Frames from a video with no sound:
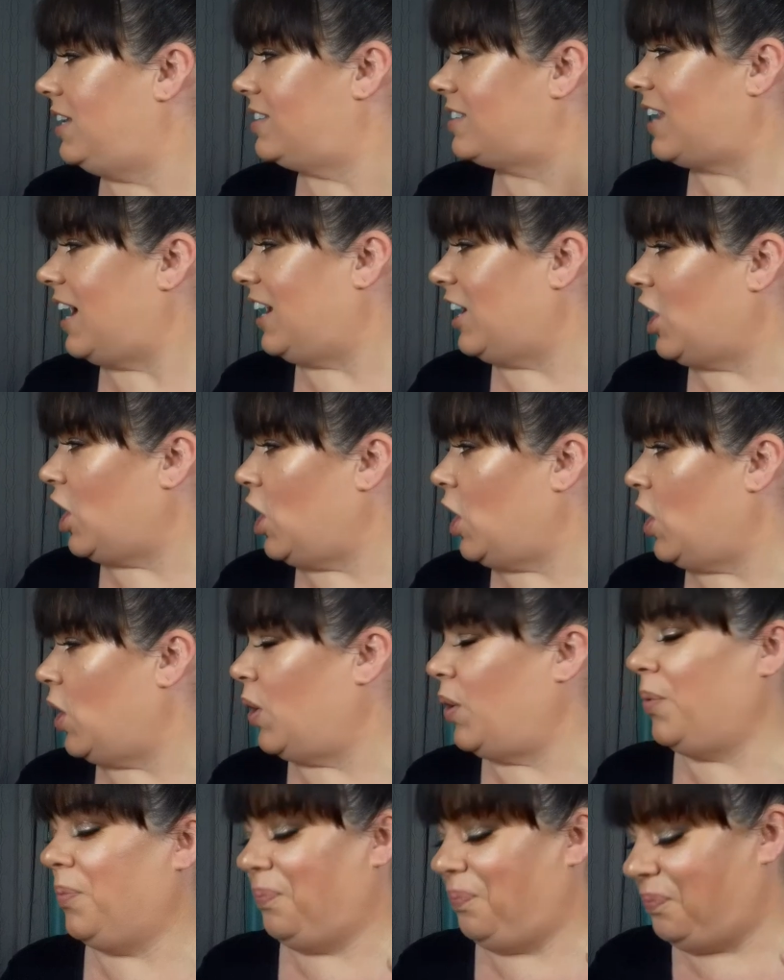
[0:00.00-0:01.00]
gotta
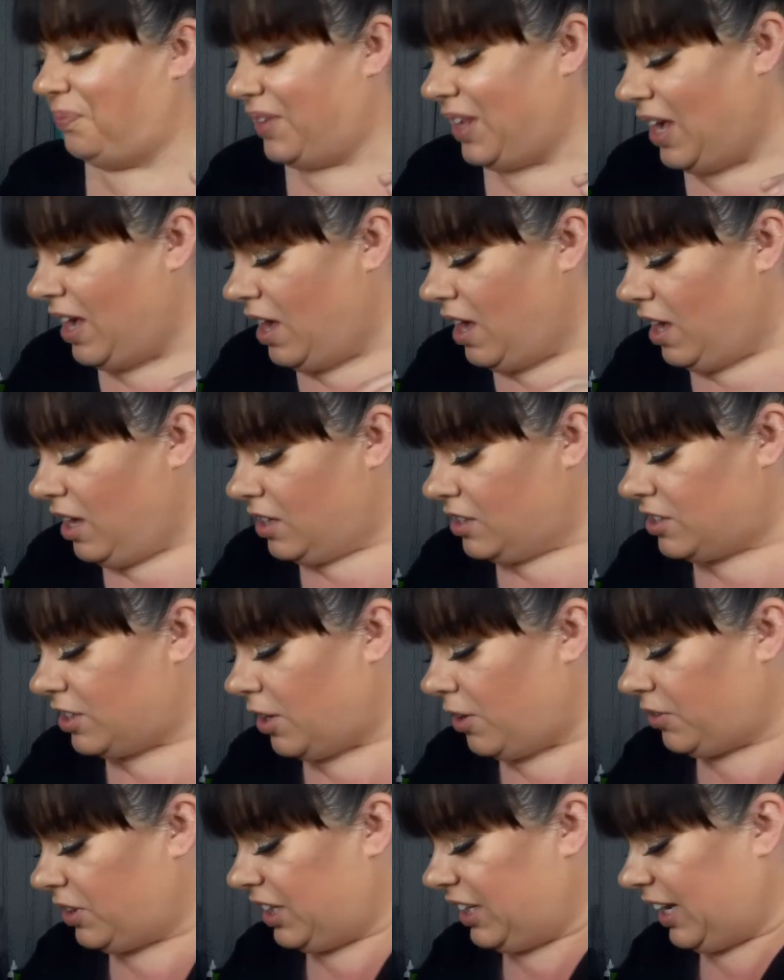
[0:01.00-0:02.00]
go.
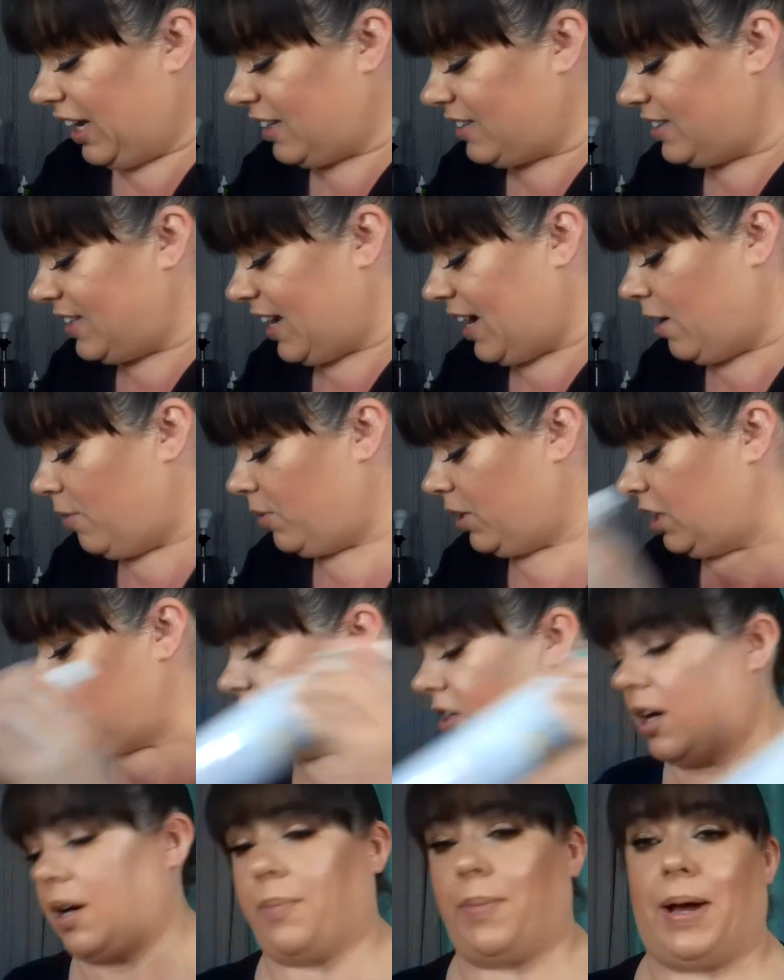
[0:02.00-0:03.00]
So the next thing I want to
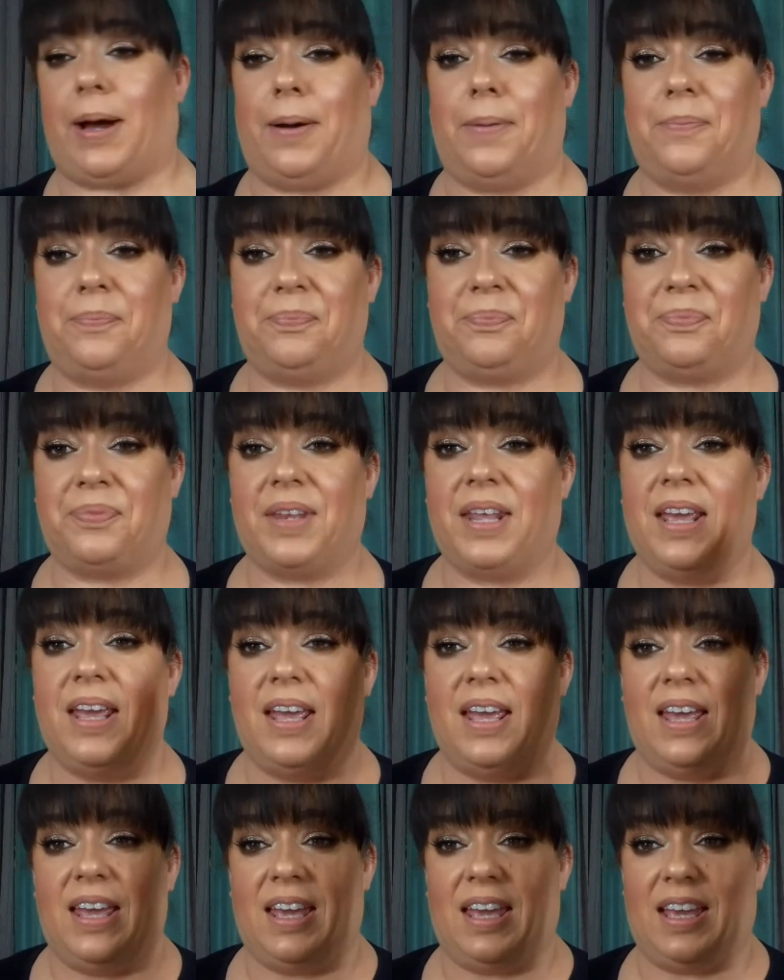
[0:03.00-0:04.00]
talk about
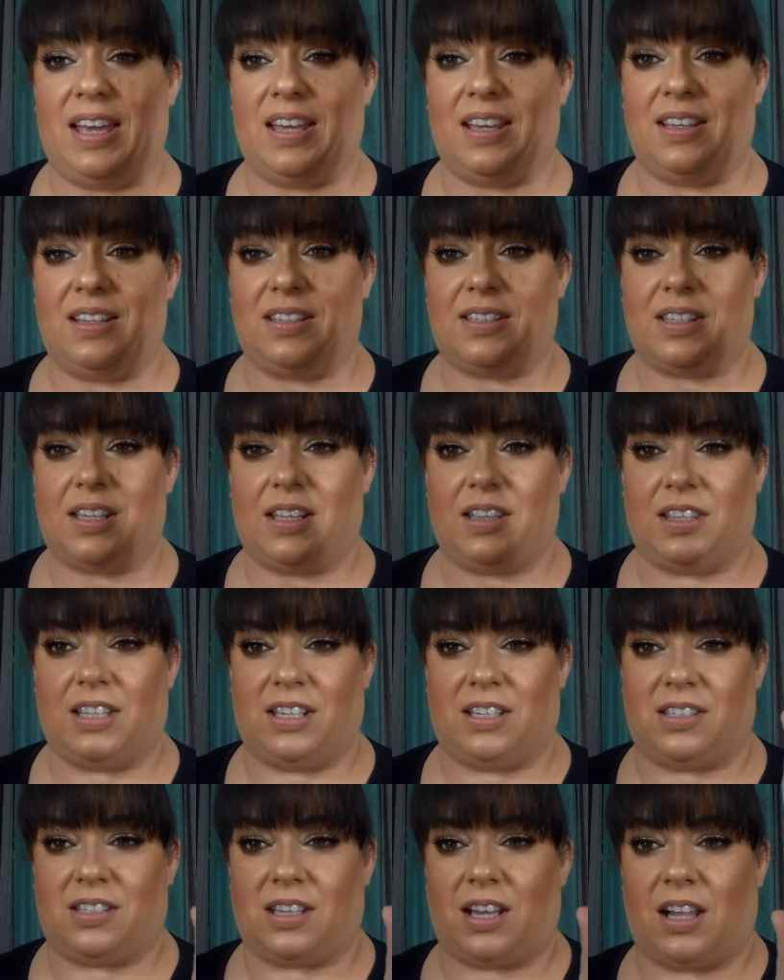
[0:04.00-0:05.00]
is
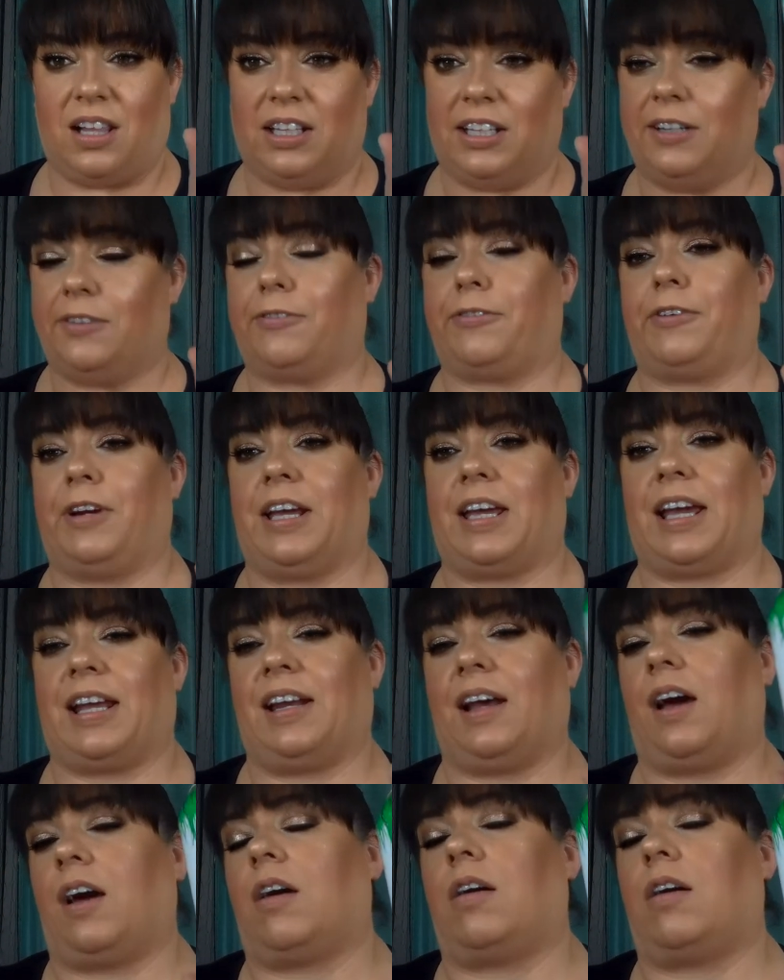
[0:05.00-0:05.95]
this Clean Freak, and I